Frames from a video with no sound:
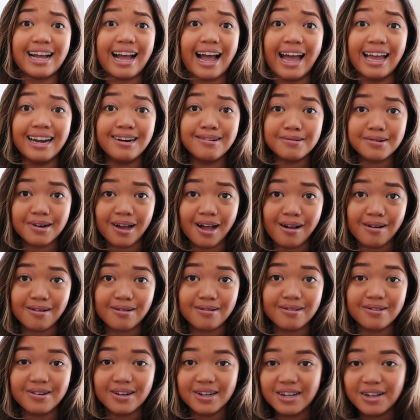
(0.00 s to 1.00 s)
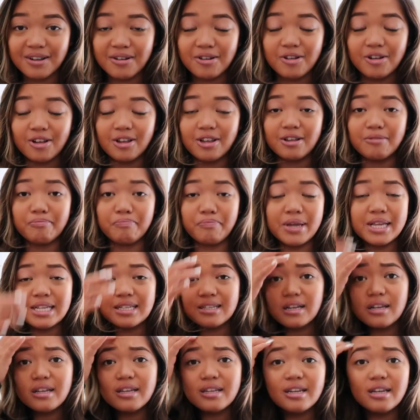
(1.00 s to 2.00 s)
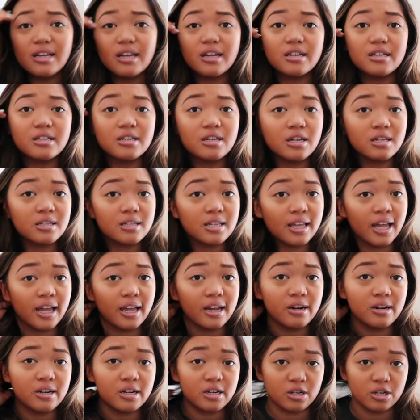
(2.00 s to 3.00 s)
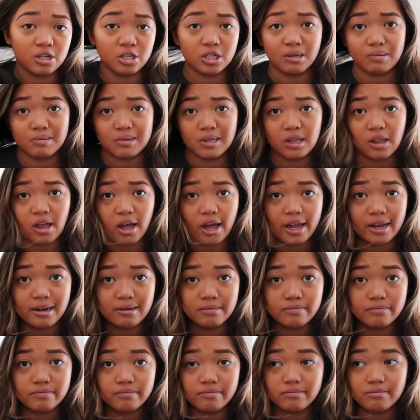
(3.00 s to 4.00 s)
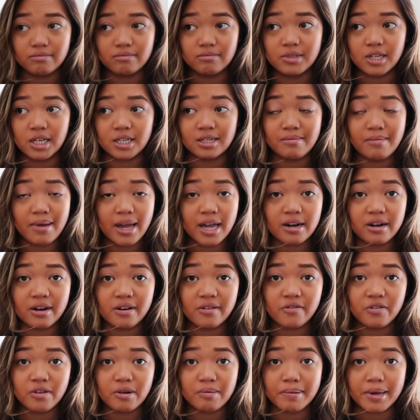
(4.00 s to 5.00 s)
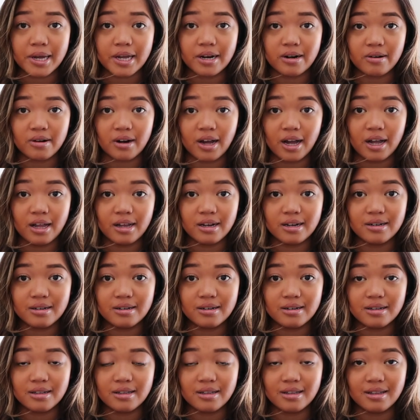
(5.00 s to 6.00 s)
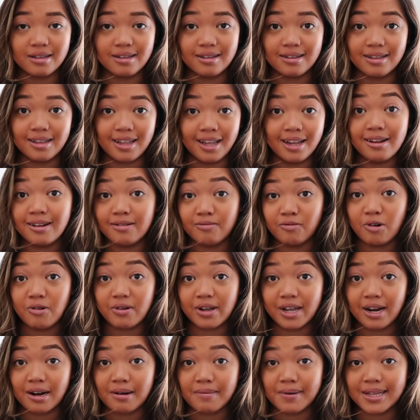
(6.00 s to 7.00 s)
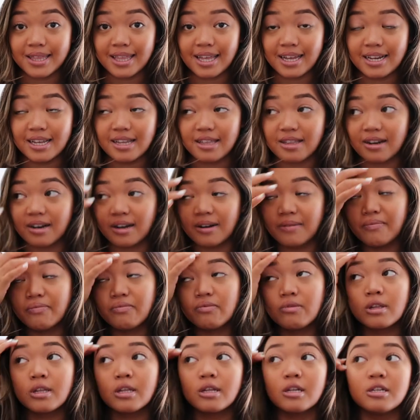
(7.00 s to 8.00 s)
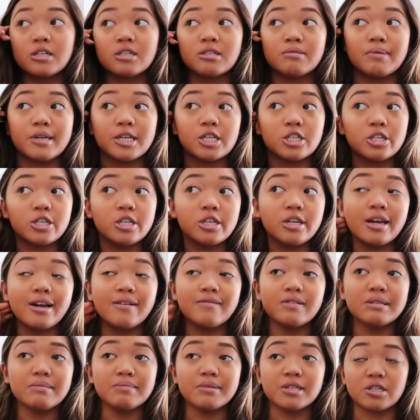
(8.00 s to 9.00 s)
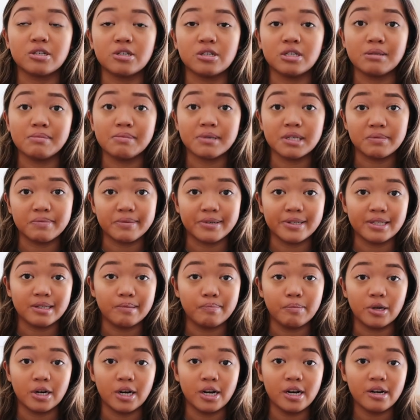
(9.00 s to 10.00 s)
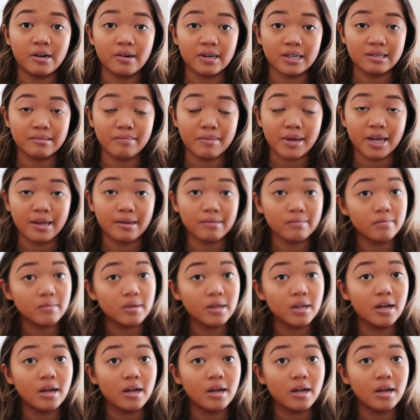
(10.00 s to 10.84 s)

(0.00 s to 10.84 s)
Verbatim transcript: I don't know. Basically, just get your internships in line. Doesn't matter if they're paid or not. They won't care about that either. Just make sure you have some internship experience to put on your resume